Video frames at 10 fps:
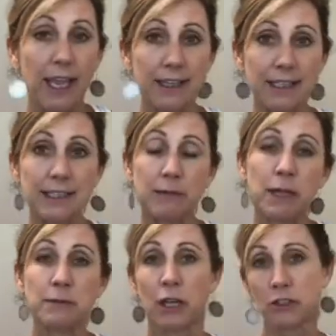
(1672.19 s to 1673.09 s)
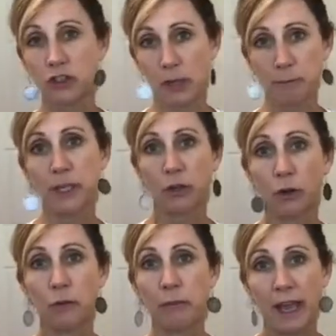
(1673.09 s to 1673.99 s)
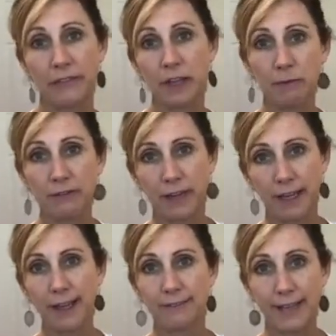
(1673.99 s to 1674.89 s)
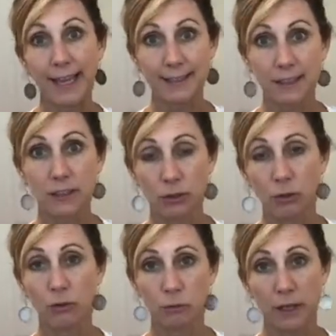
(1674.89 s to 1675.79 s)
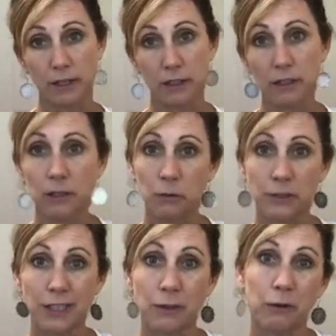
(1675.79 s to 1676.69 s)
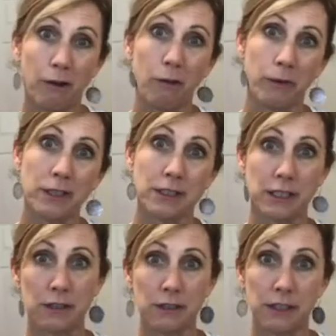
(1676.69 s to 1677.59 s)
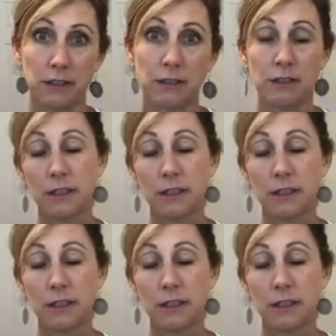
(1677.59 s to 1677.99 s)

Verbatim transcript: Then sometimes I'll jump in a cold bathtub if I have access to cold water, which I don't always here in,